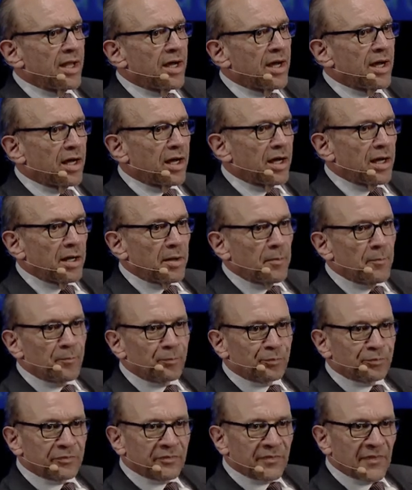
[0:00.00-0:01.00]

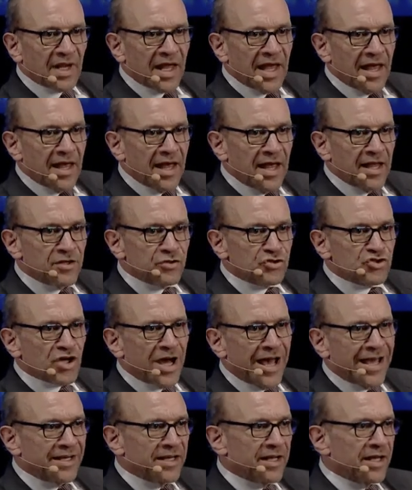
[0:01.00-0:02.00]
and
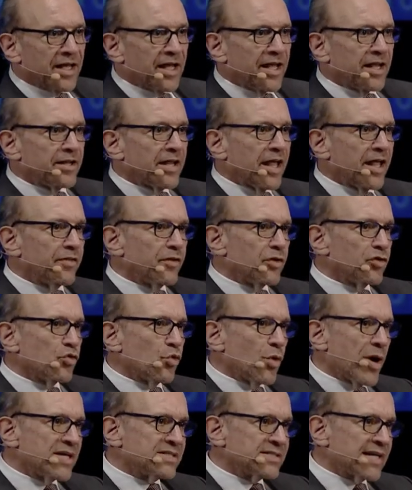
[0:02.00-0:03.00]
China and the
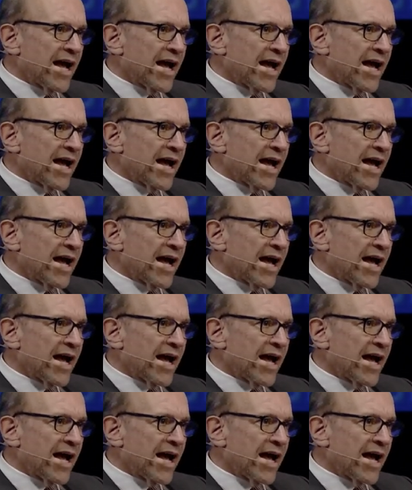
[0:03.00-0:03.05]
US,